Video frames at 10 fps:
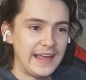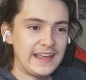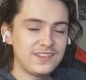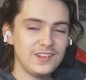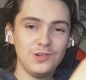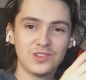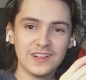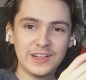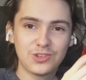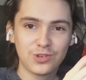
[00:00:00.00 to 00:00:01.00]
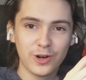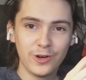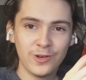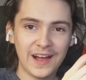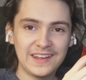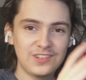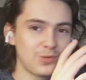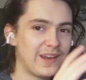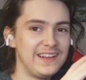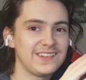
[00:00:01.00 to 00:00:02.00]
it's usually true, and this
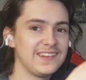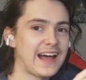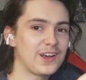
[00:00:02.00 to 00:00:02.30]
one isn't